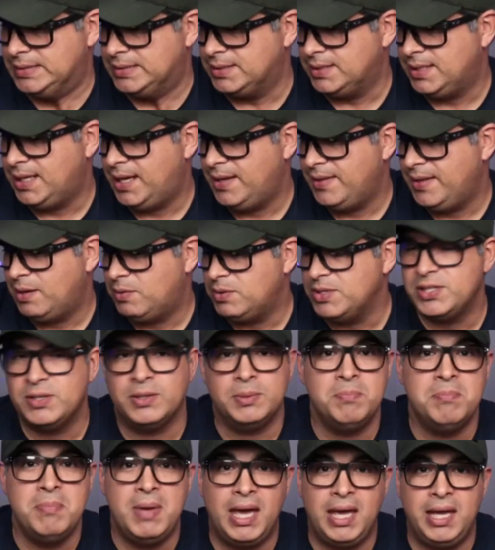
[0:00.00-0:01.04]
that was a
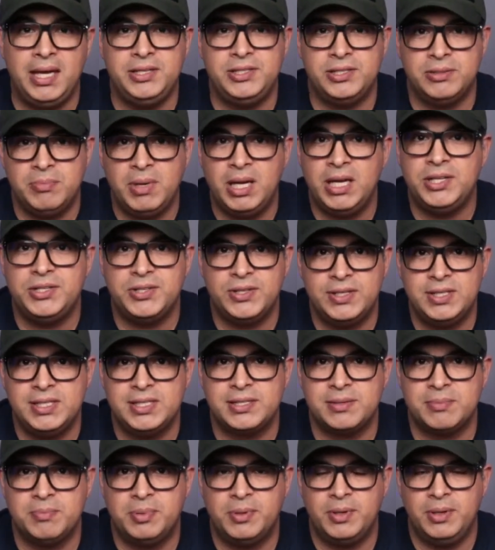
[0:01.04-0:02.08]
major
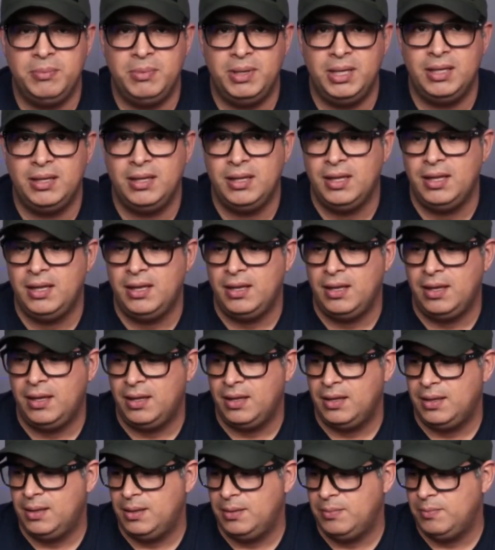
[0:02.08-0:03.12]
disappointment
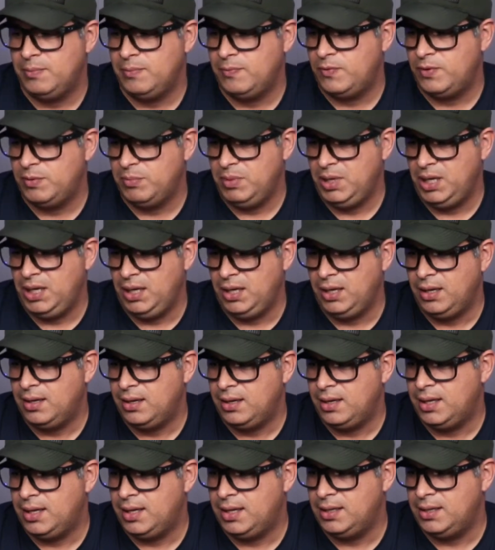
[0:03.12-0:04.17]
for me,
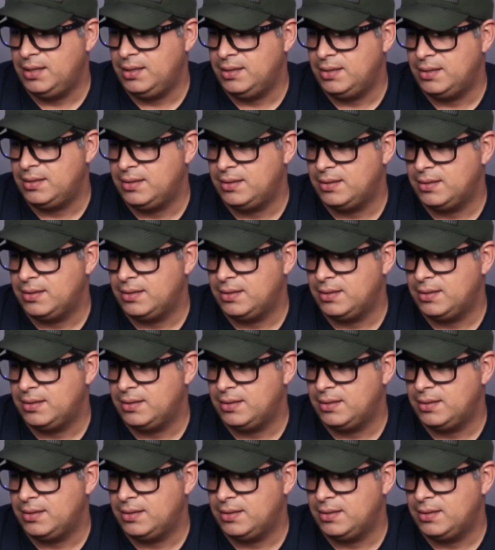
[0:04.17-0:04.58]
and